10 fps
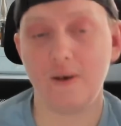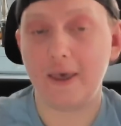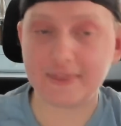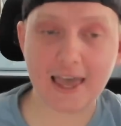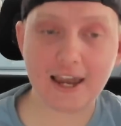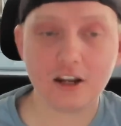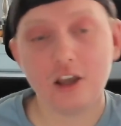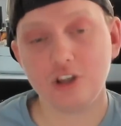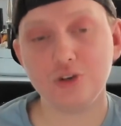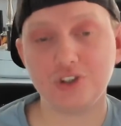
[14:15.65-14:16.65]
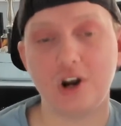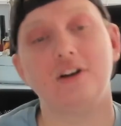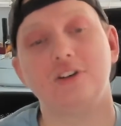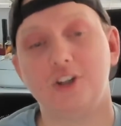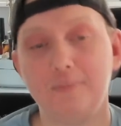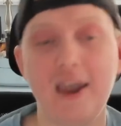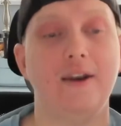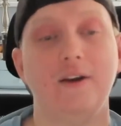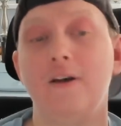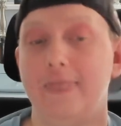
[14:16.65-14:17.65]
And then you start to panic.